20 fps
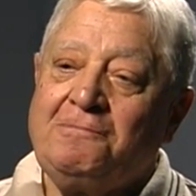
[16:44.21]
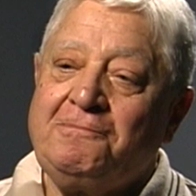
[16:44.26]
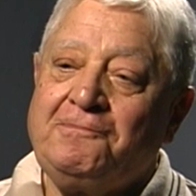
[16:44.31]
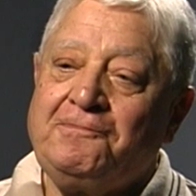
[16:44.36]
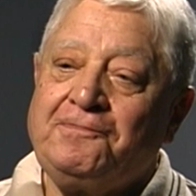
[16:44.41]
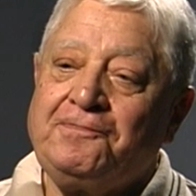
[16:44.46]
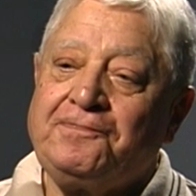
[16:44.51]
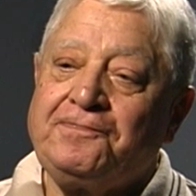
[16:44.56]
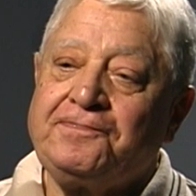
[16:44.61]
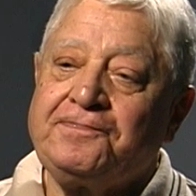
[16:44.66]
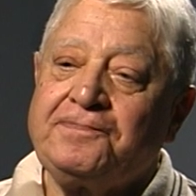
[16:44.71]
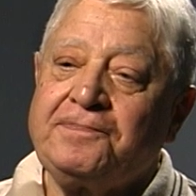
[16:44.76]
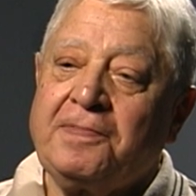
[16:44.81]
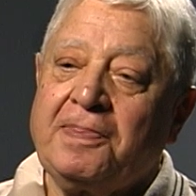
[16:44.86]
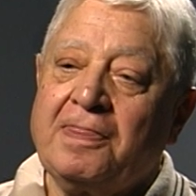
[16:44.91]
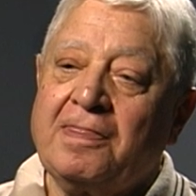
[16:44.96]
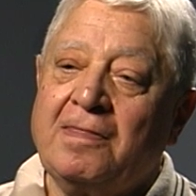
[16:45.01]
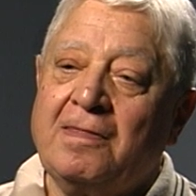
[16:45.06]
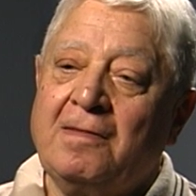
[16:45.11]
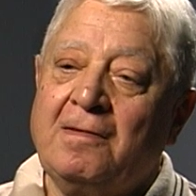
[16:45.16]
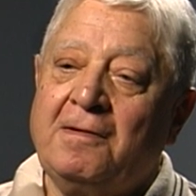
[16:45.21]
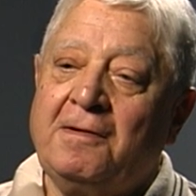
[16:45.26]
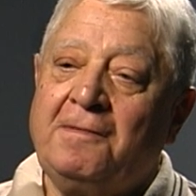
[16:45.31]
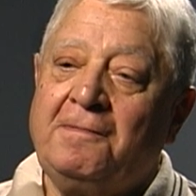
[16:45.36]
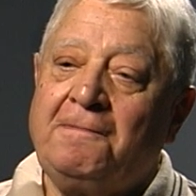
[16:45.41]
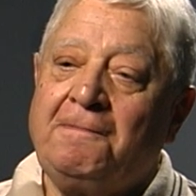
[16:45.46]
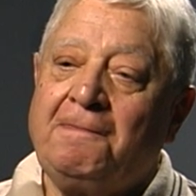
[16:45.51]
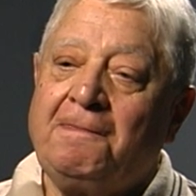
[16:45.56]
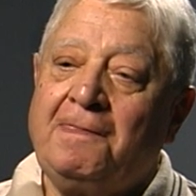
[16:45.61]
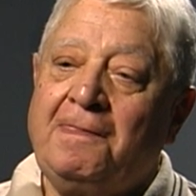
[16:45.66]
Did you got to
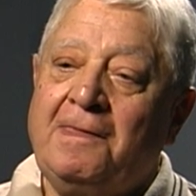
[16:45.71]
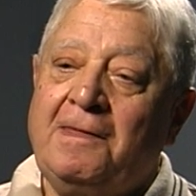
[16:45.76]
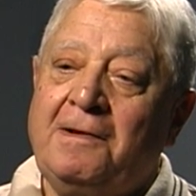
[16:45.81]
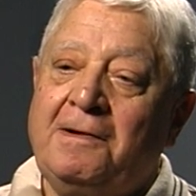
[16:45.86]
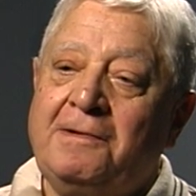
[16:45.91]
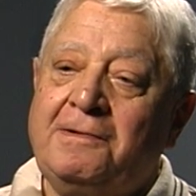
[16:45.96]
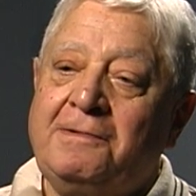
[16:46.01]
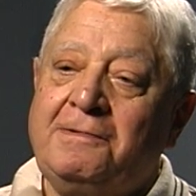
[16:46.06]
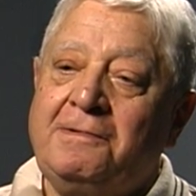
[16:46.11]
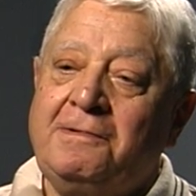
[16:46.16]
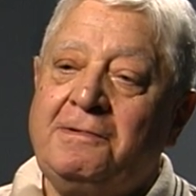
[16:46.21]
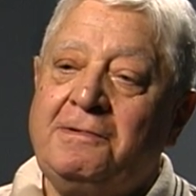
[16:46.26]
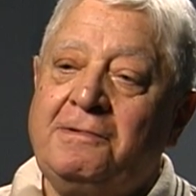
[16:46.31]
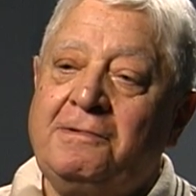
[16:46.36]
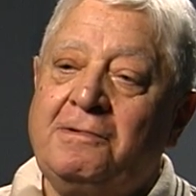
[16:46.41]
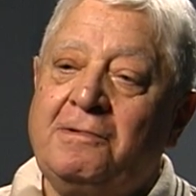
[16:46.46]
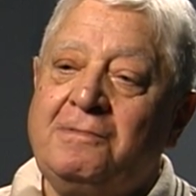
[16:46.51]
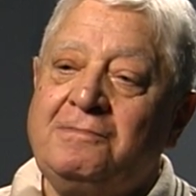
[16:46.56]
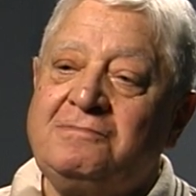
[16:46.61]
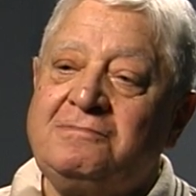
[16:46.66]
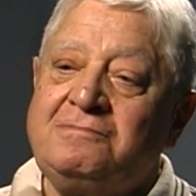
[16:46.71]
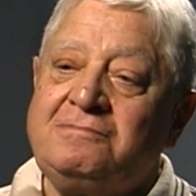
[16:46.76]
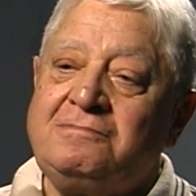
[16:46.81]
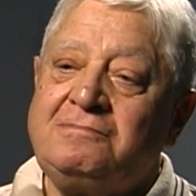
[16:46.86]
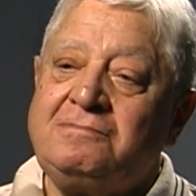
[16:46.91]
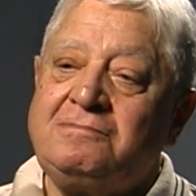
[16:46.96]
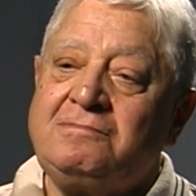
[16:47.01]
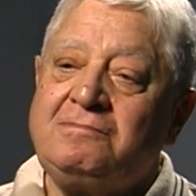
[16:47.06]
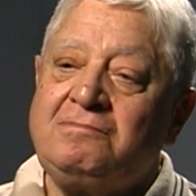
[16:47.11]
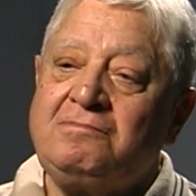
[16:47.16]
know Danny? But who was president
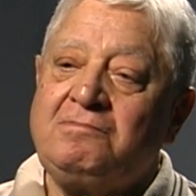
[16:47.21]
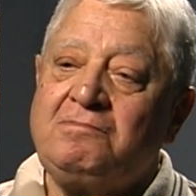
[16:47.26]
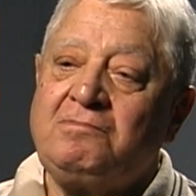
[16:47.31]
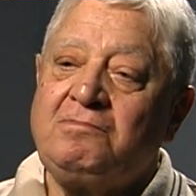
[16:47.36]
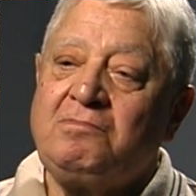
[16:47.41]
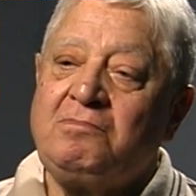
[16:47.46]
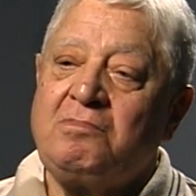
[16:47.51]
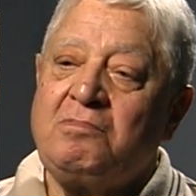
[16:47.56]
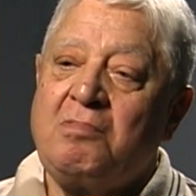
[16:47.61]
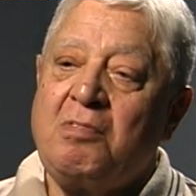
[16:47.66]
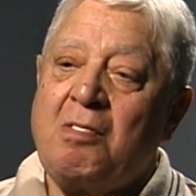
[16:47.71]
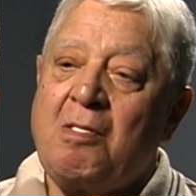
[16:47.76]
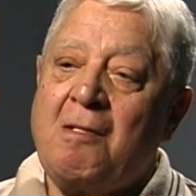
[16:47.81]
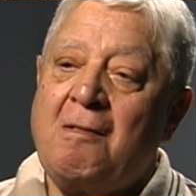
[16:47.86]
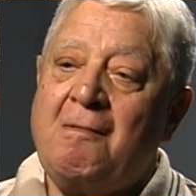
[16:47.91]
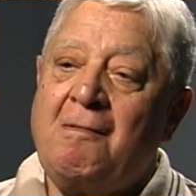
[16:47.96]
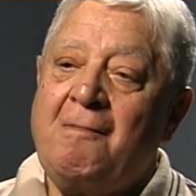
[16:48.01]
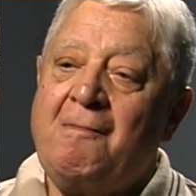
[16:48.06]
when Danny was moving up